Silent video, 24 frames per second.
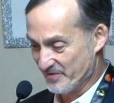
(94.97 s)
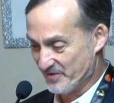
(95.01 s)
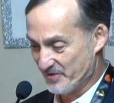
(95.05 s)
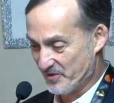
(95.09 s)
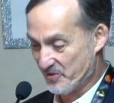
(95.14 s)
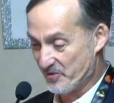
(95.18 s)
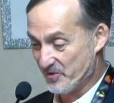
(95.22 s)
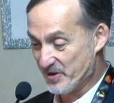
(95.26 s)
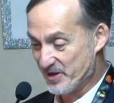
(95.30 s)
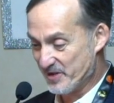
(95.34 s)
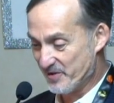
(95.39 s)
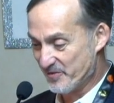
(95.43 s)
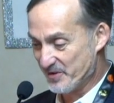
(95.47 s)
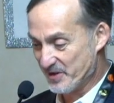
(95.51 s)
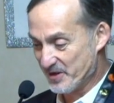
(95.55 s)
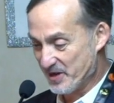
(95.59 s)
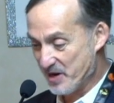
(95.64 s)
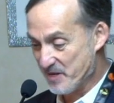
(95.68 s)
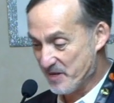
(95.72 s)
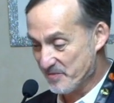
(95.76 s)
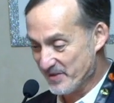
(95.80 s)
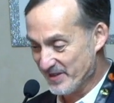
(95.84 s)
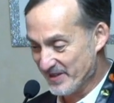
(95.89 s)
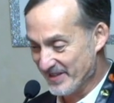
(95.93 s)
three different
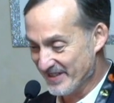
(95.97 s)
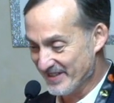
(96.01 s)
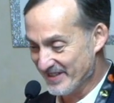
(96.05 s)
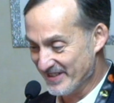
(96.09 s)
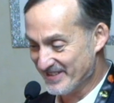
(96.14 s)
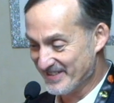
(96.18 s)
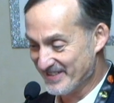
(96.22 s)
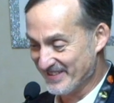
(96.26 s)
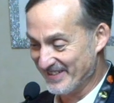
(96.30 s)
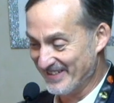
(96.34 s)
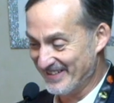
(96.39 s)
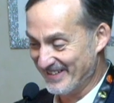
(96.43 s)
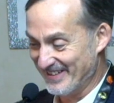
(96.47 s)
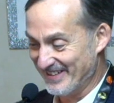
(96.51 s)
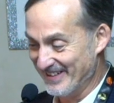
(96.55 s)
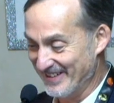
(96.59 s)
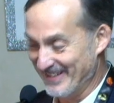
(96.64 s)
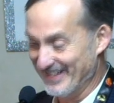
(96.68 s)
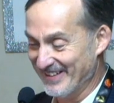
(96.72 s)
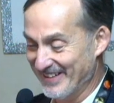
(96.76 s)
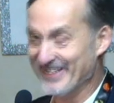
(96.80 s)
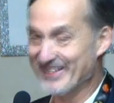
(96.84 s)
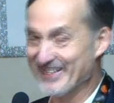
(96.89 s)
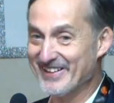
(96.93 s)
companies
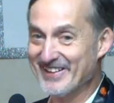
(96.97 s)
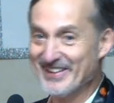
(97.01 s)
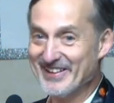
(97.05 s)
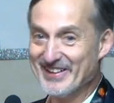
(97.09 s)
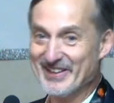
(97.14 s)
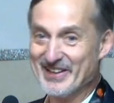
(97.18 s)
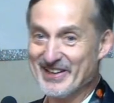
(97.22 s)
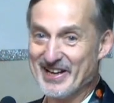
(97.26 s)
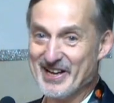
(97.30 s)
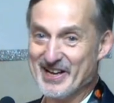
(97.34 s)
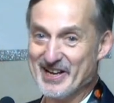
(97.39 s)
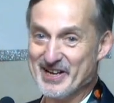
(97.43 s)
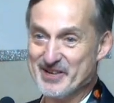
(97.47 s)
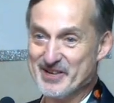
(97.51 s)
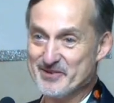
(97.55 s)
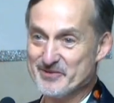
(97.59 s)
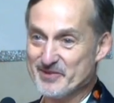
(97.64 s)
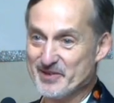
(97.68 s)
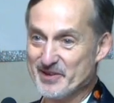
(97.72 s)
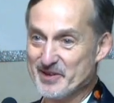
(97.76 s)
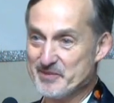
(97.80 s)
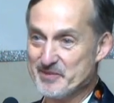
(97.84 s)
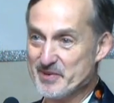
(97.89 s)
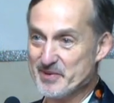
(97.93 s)

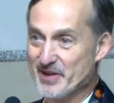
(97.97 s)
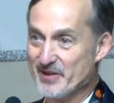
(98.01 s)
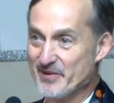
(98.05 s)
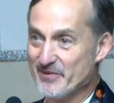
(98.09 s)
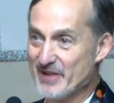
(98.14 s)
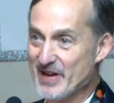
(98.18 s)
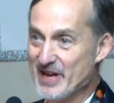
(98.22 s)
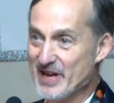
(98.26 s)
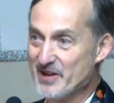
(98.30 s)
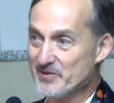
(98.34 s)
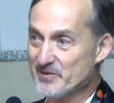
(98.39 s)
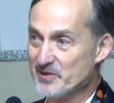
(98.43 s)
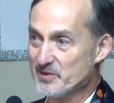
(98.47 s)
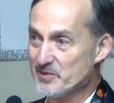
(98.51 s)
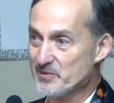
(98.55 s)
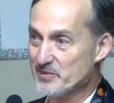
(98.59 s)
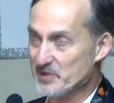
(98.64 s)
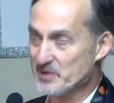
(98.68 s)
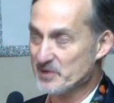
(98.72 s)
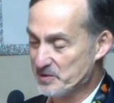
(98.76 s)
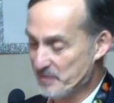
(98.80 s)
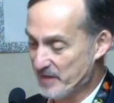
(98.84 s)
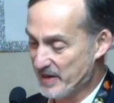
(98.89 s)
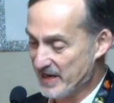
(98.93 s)
have been involved in
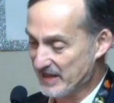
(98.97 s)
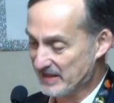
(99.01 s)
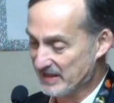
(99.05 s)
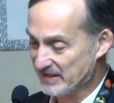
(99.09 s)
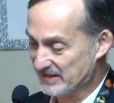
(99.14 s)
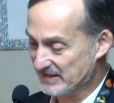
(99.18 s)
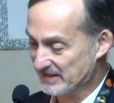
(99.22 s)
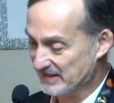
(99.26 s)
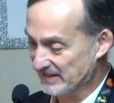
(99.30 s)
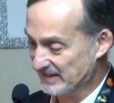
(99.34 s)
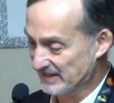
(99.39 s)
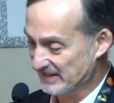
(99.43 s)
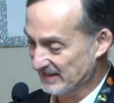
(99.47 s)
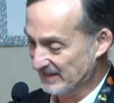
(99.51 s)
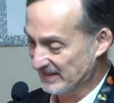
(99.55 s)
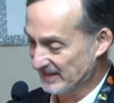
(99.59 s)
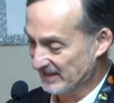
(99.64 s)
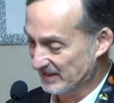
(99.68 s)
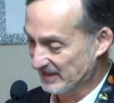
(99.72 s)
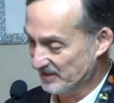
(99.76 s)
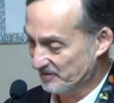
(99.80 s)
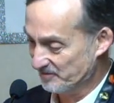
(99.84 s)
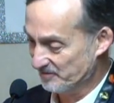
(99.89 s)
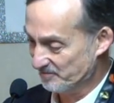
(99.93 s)
RESPECT
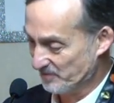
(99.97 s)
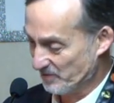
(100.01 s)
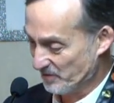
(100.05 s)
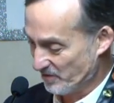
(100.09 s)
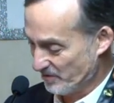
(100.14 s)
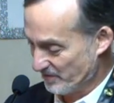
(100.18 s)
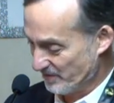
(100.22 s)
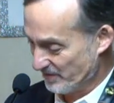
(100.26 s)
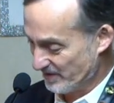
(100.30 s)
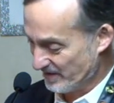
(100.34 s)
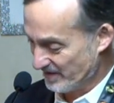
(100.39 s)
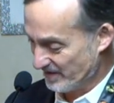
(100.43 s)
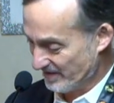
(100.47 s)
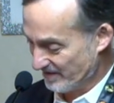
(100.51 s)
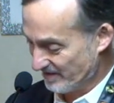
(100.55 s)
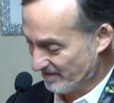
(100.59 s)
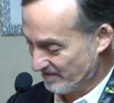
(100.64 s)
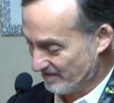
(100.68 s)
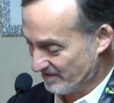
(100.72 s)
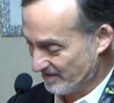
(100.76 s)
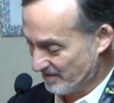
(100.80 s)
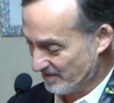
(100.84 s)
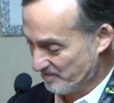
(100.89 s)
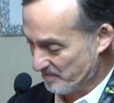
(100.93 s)
over the
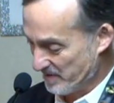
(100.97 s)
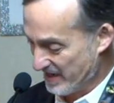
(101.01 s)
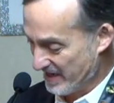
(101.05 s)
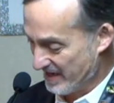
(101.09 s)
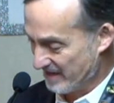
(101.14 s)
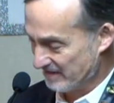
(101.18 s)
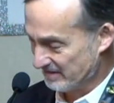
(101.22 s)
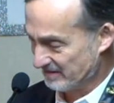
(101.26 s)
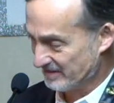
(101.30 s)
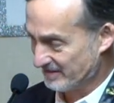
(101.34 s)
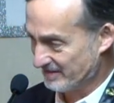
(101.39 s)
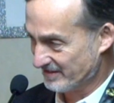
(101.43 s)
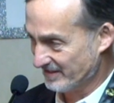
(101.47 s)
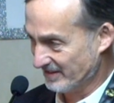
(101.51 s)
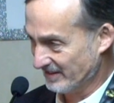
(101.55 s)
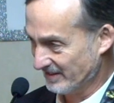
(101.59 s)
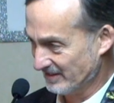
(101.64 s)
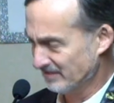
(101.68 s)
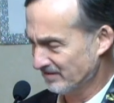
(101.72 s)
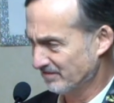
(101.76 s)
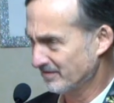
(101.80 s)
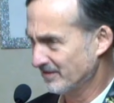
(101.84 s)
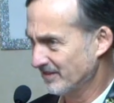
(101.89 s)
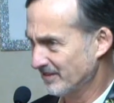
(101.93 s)
past,
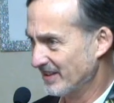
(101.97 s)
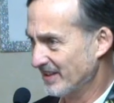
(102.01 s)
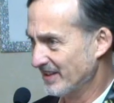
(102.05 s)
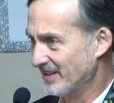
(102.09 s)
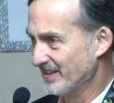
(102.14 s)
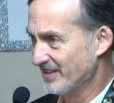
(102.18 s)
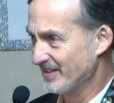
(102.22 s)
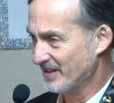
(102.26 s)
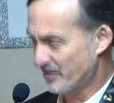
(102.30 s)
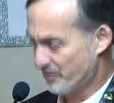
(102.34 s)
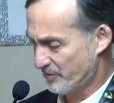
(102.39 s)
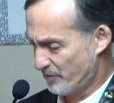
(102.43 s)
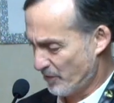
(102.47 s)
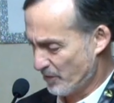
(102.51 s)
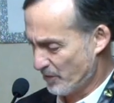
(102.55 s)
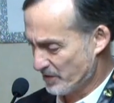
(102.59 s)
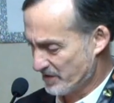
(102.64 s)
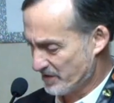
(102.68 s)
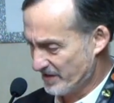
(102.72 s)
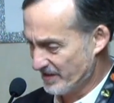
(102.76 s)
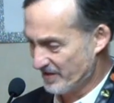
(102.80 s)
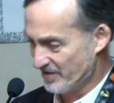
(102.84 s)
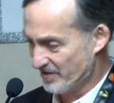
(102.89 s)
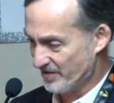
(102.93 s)
I think,
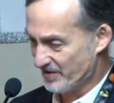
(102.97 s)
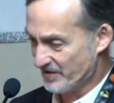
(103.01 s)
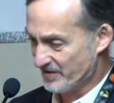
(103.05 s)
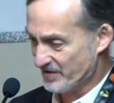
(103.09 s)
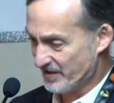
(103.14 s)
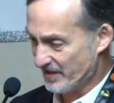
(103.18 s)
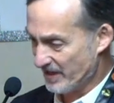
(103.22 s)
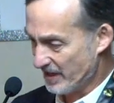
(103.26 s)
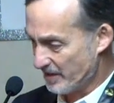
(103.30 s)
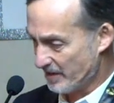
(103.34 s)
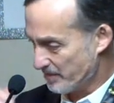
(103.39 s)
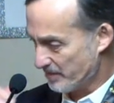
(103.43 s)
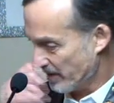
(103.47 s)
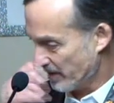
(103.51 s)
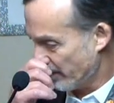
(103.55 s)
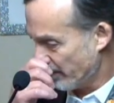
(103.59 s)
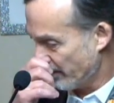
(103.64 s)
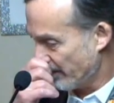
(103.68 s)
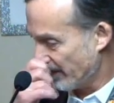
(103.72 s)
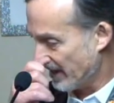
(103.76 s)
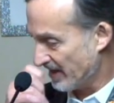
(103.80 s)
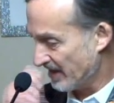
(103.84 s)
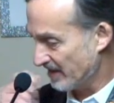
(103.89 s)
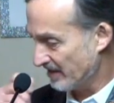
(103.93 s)
14 years that I've been
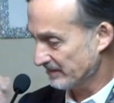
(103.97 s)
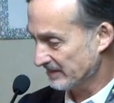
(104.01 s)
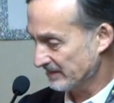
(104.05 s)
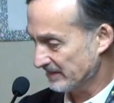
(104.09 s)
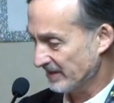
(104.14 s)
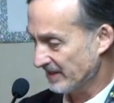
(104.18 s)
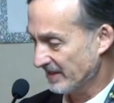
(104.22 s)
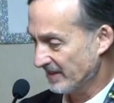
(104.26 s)
involved.